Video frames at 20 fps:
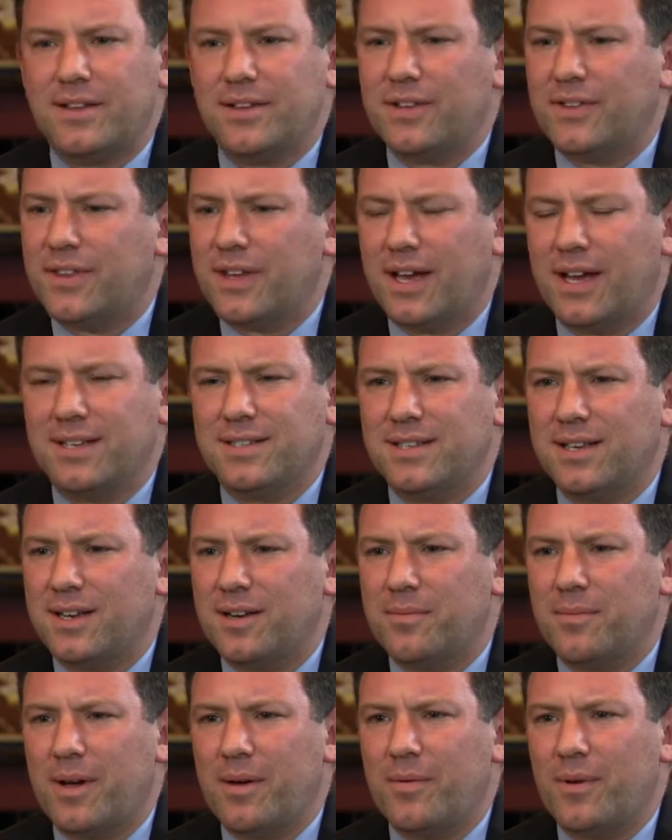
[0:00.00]
the other thing I say
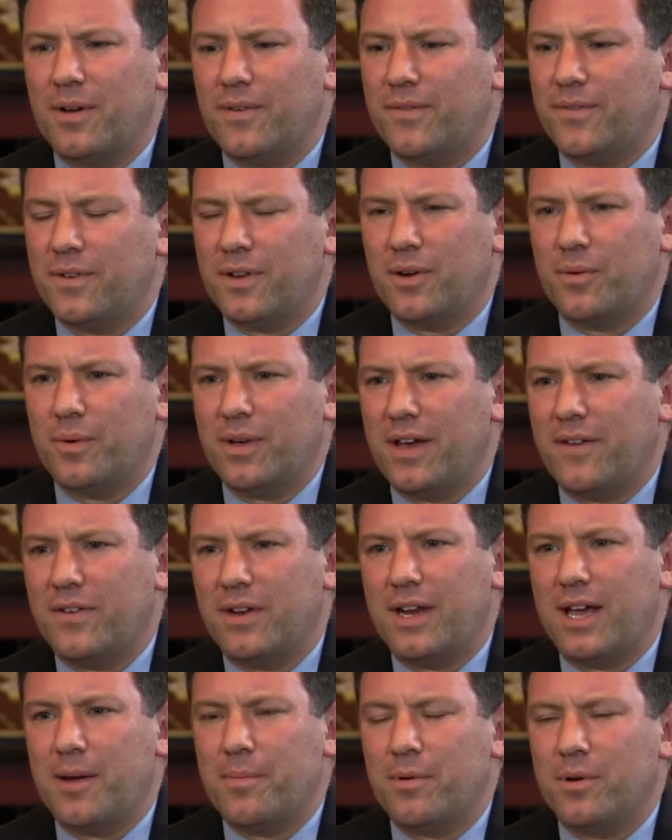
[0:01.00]
to my wife. You know, we have a
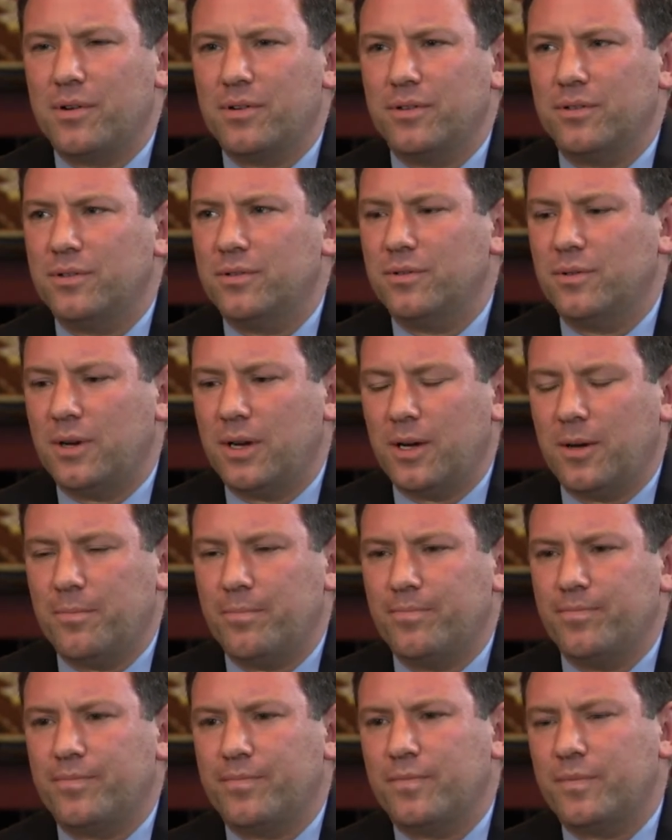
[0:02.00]
neighbor
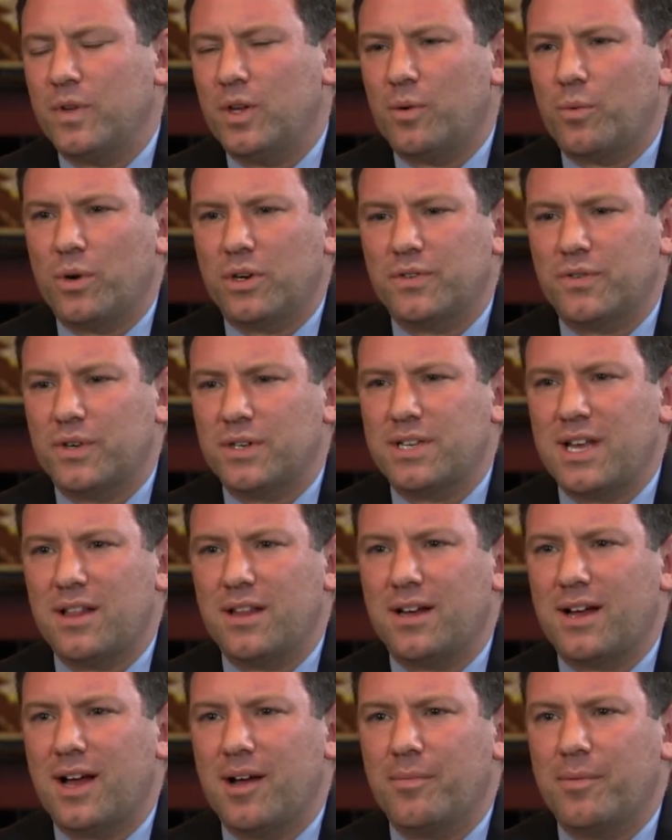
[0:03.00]
who works for a
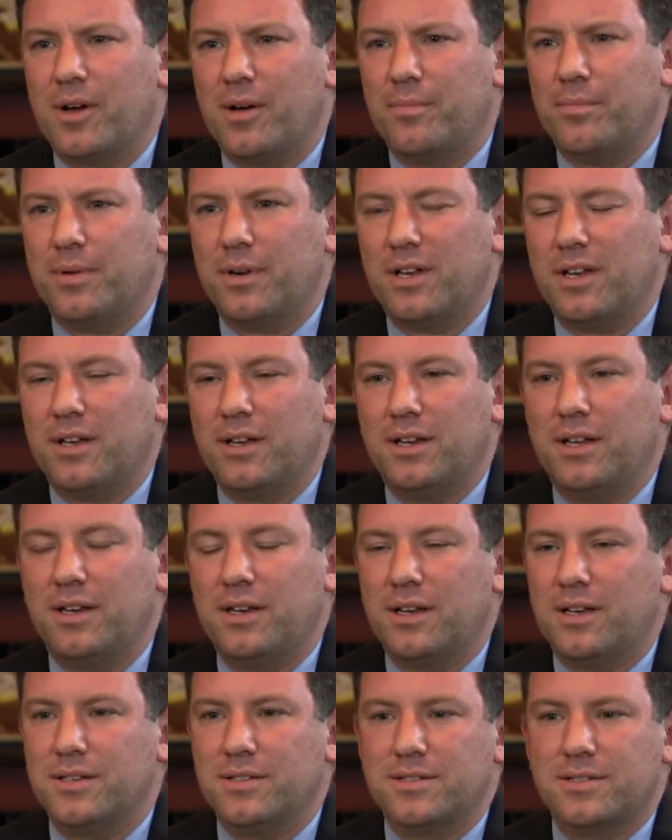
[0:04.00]
telecom company, and he
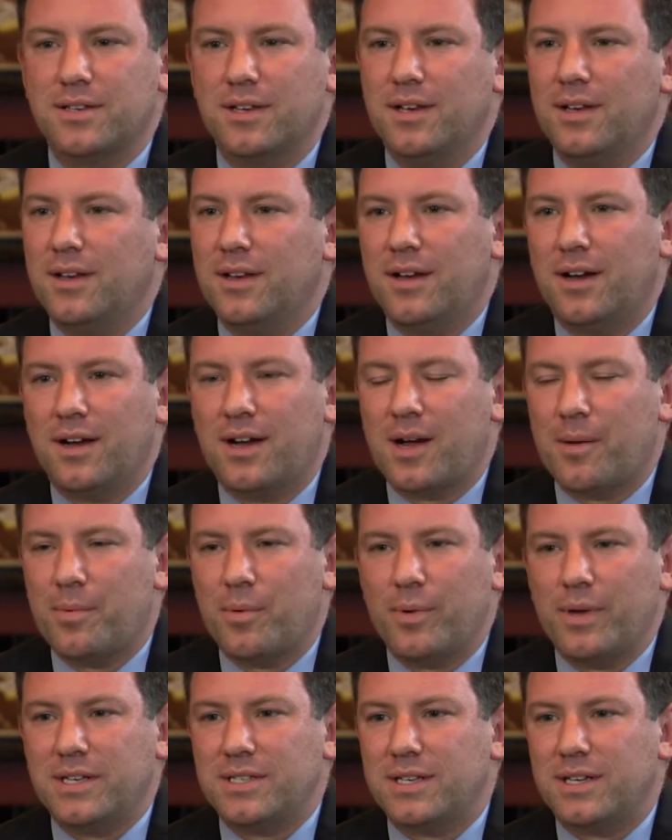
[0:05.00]
does a
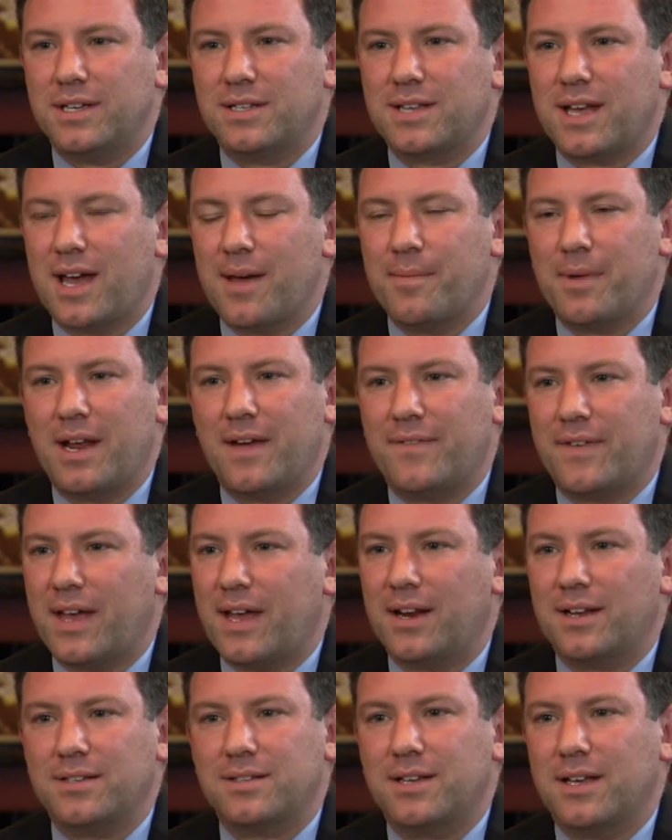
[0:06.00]
couple weeks at a time in
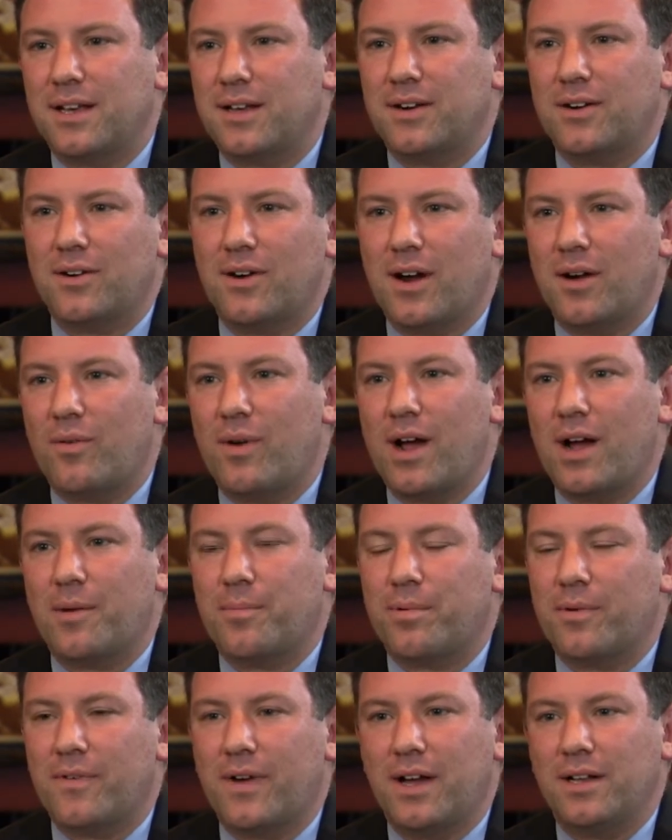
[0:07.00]
Afghanistan or
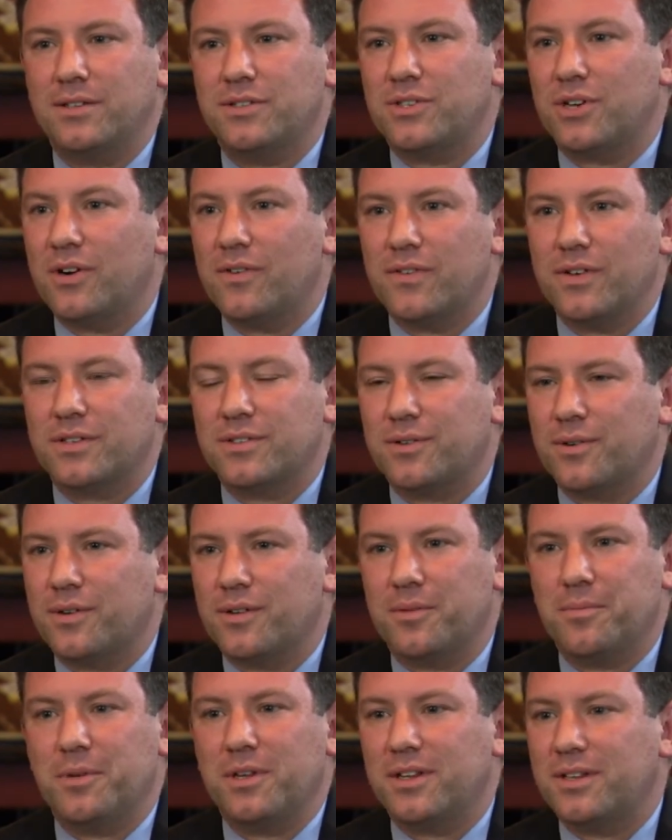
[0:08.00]
Iraq providing service
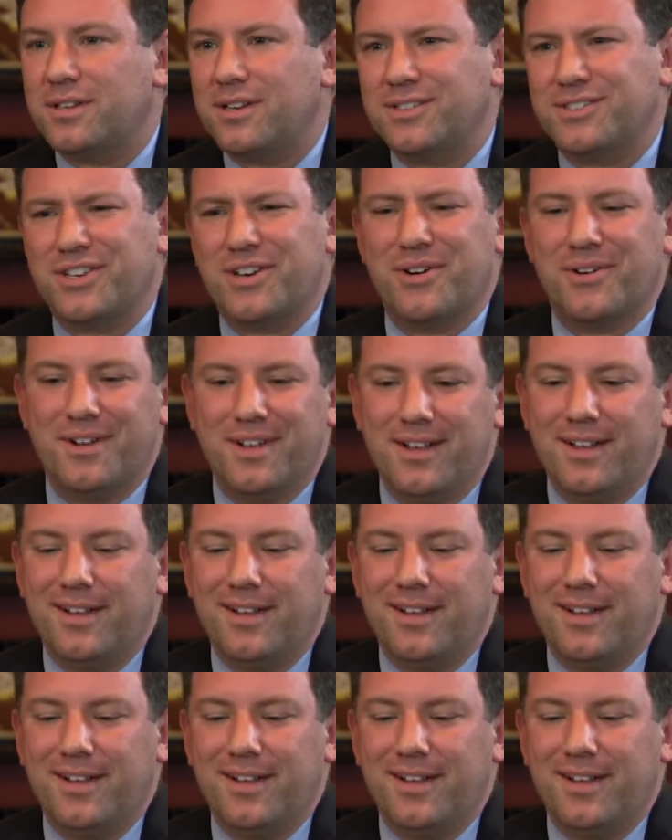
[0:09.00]
or the military. So,